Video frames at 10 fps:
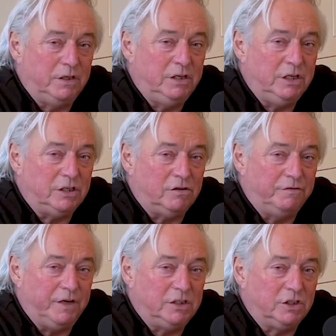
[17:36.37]
DJ
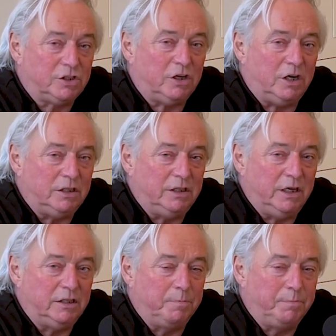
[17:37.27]
convention started
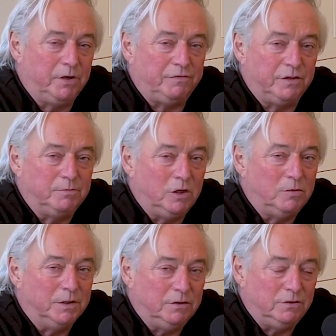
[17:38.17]
at the perfect
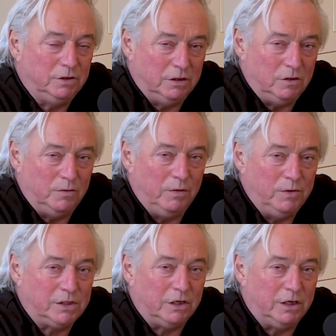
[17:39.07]
moment, when
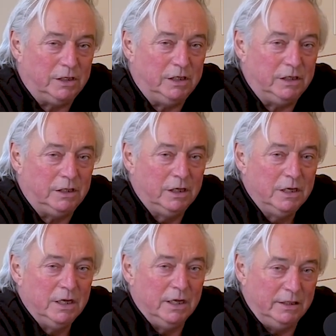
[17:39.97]
we started it,
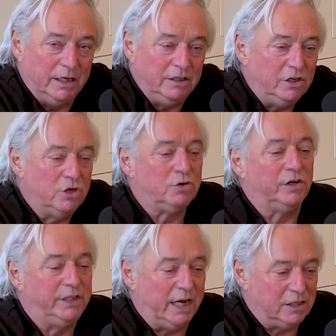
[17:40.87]
then the
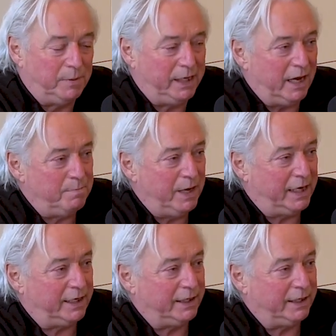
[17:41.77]
Euro dance became big.